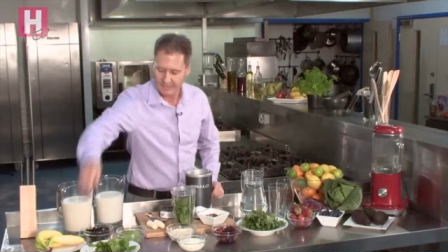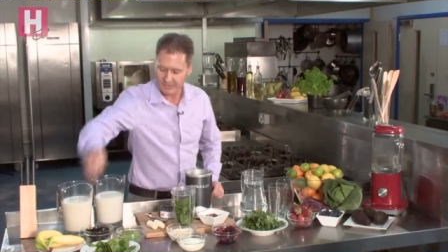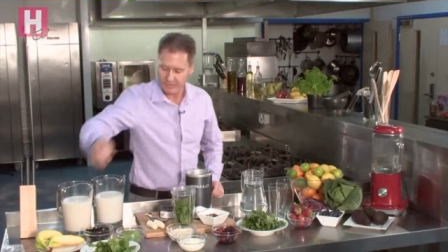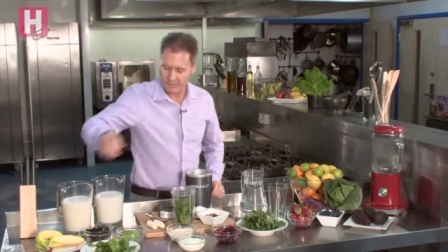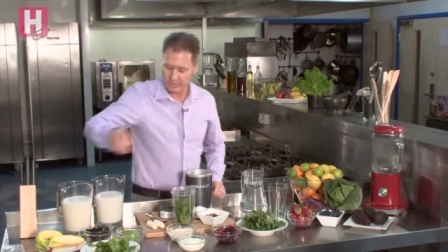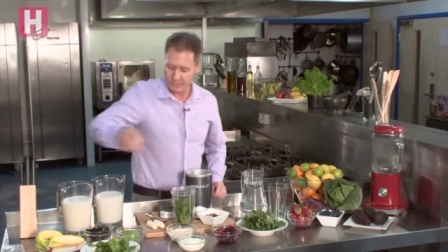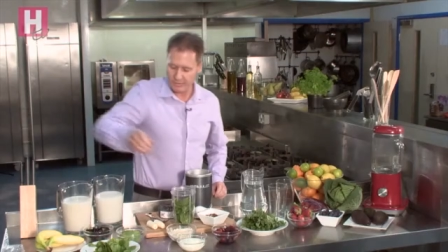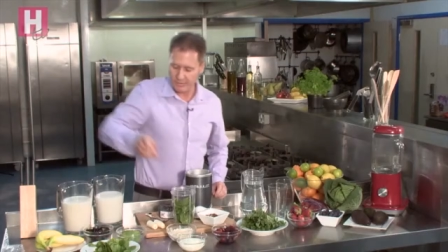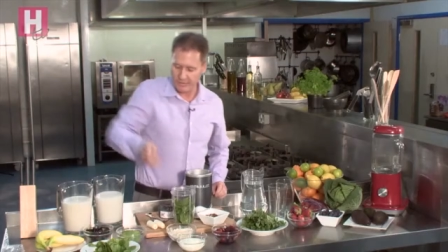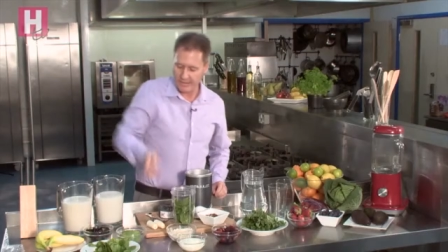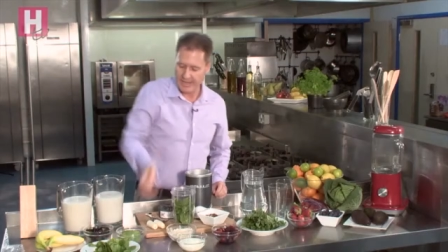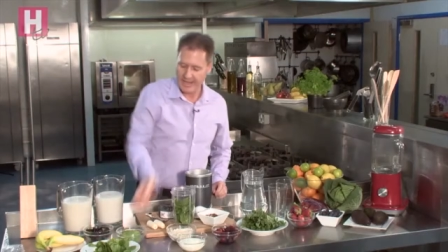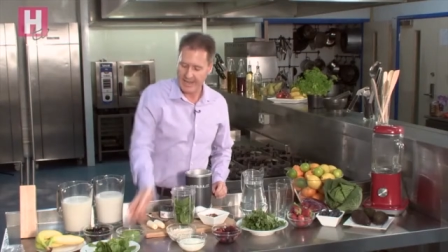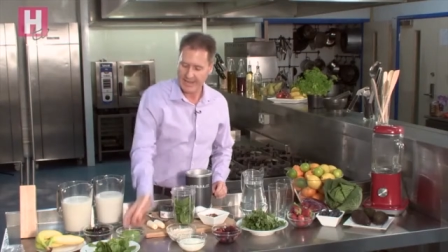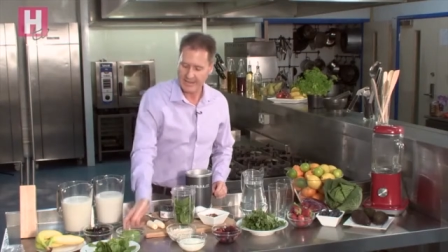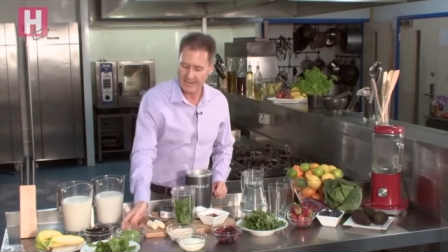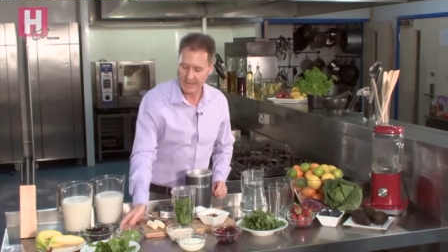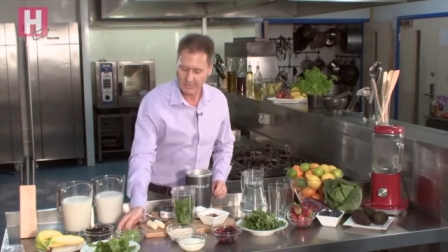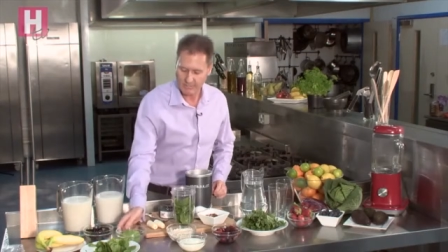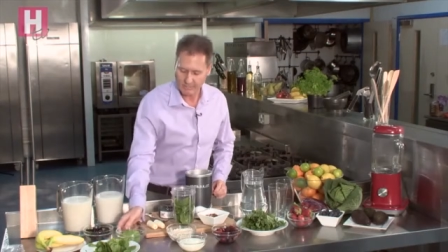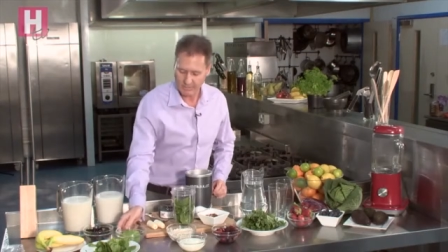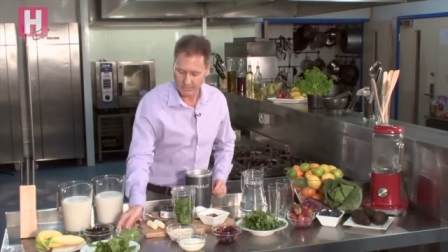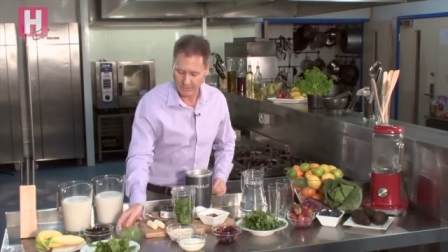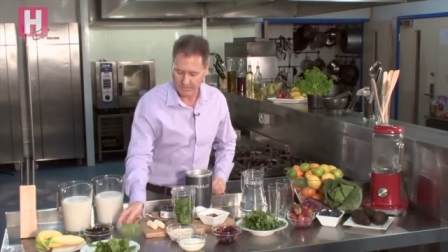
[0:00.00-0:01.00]
To that
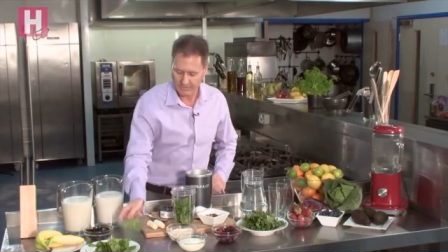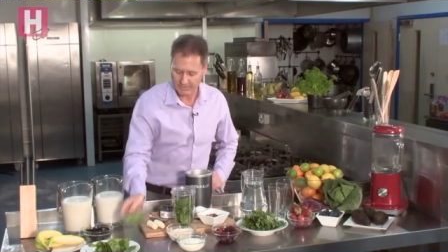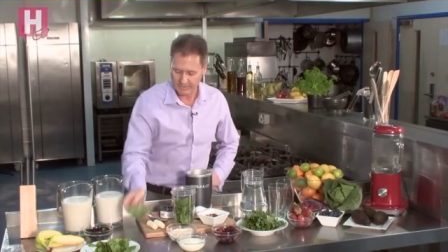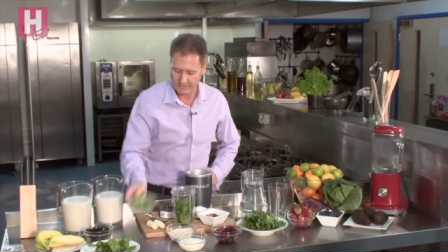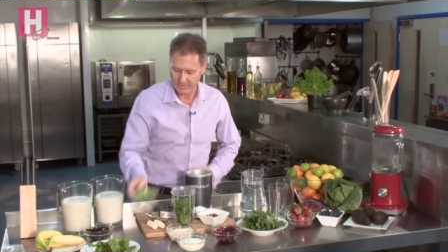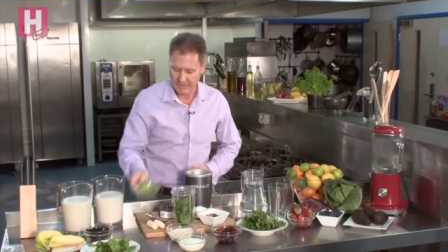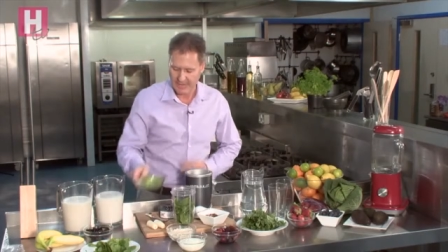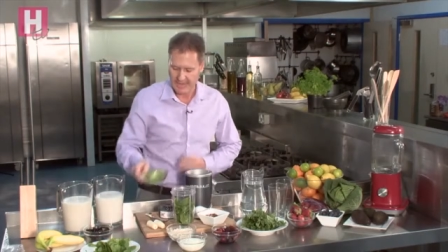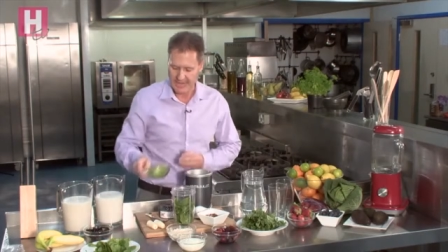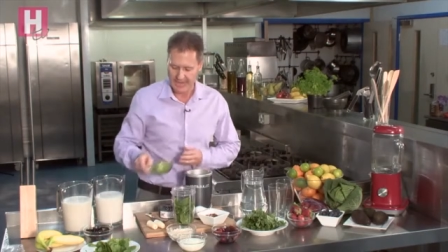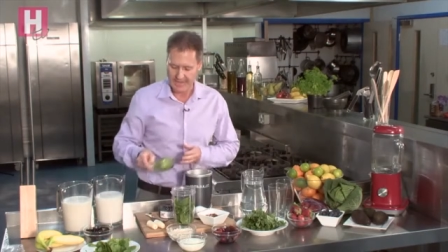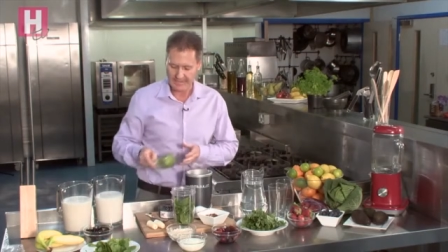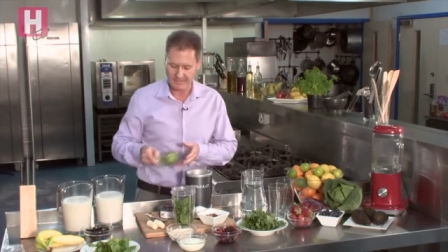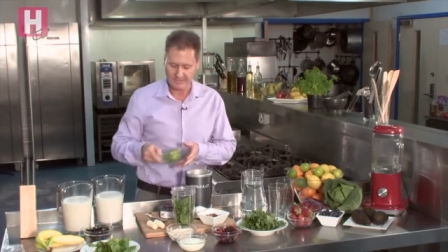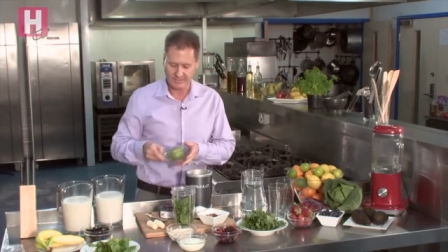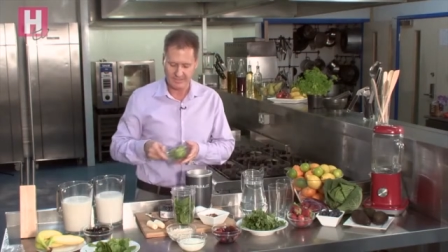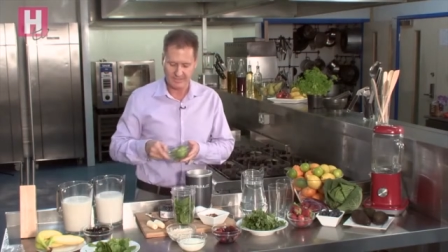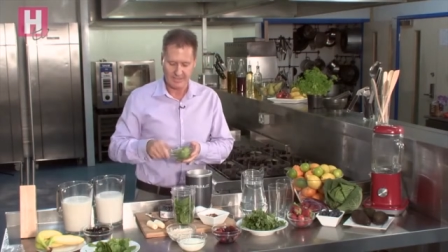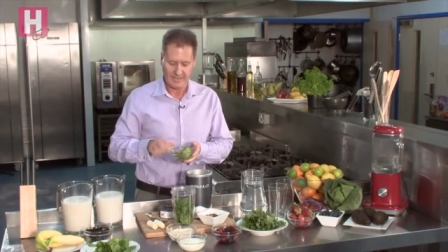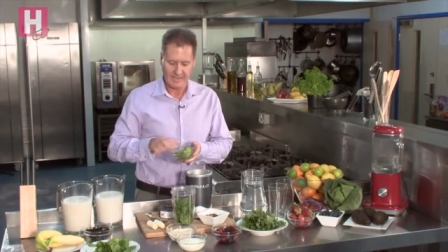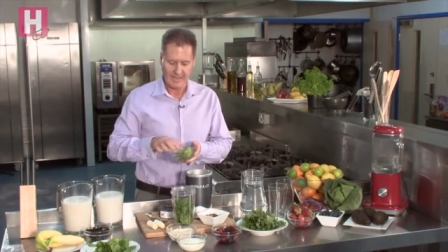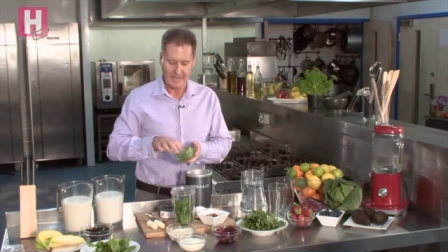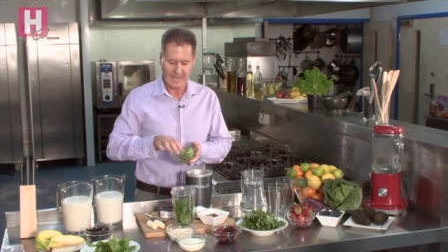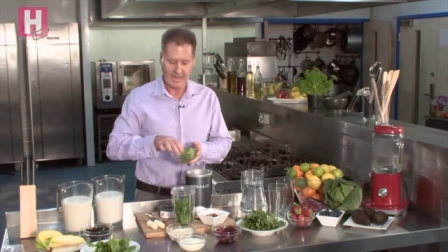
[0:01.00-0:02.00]
I'm going to add
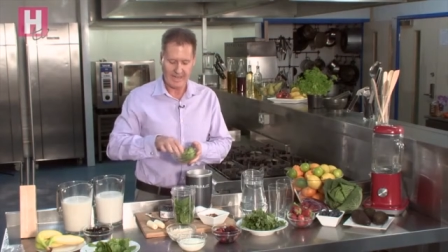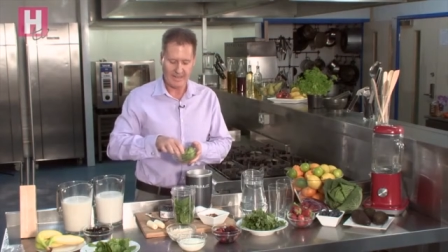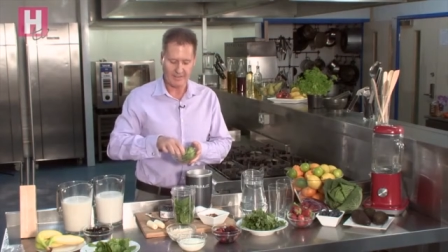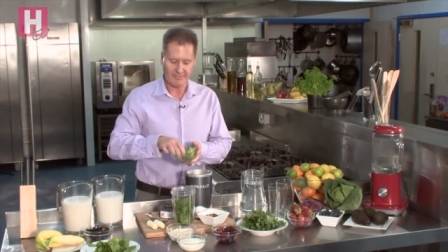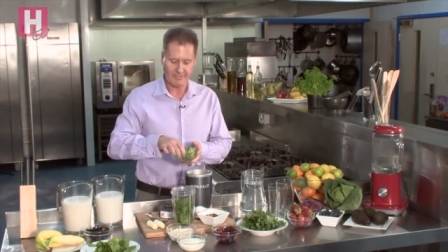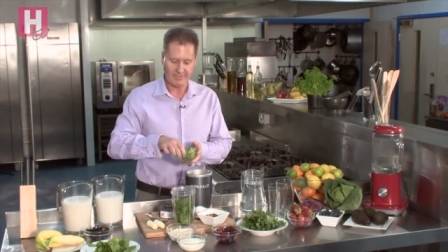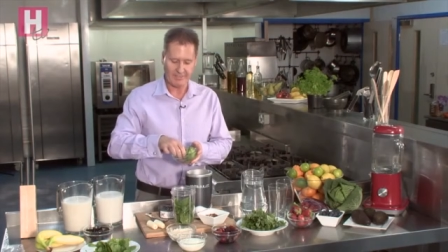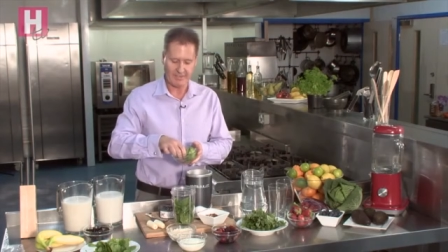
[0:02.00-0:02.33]
half